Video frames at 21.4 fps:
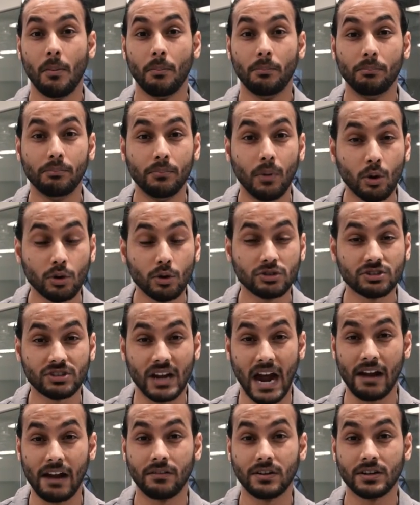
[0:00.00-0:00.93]
Most
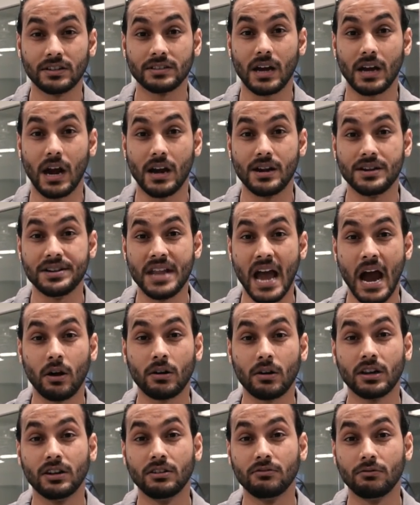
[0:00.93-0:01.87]
drivers are
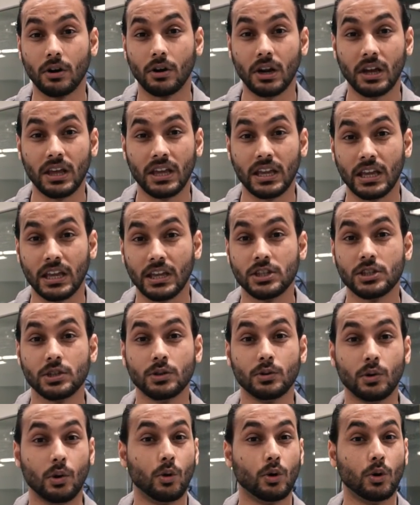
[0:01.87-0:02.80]
now converting
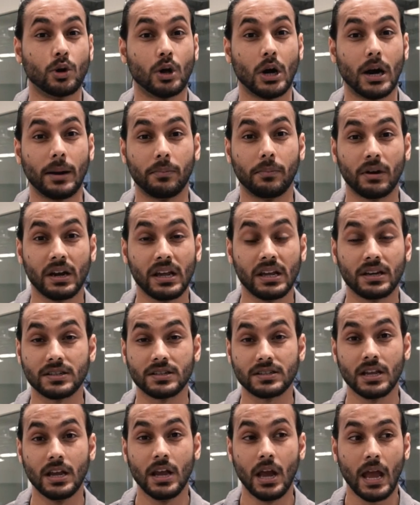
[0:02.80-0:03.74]
into
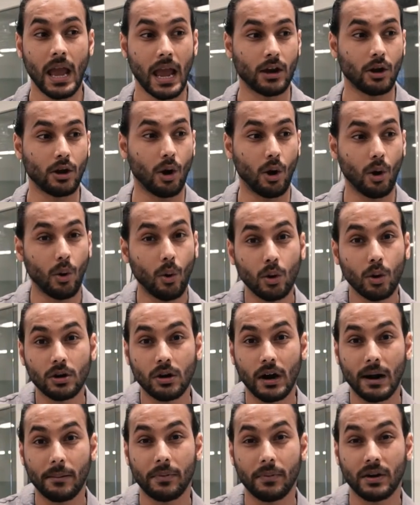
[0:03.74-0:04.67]
owner-operators. And
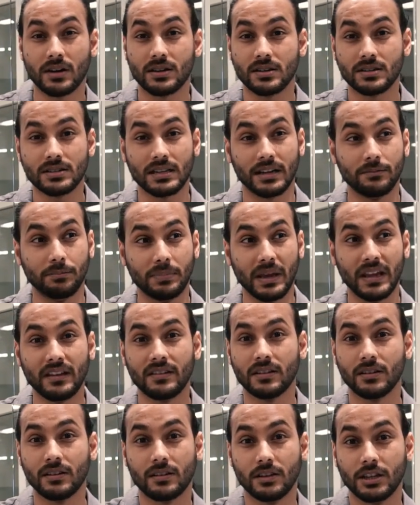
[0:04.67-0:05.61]
owner-operators have
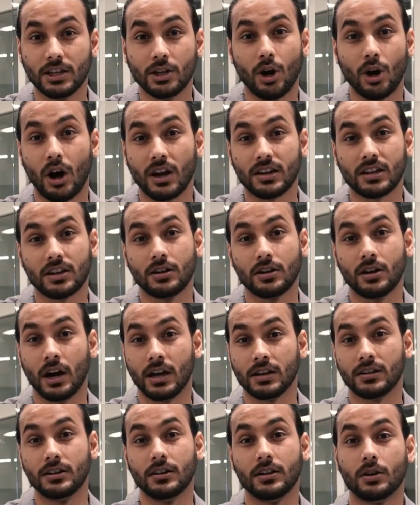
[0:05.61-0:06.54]
basically gone and
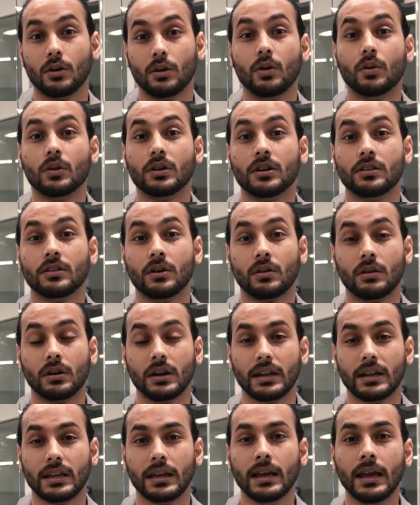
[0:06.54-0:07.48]
gotten their own
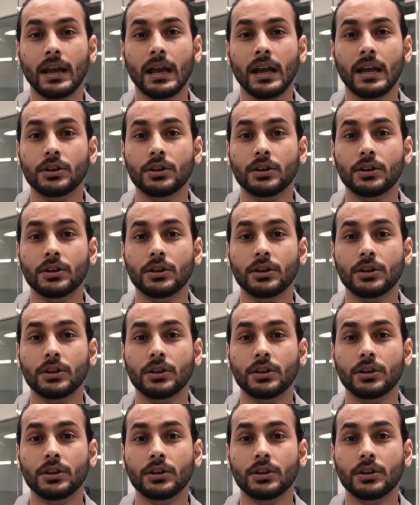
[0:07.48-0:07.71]
authority.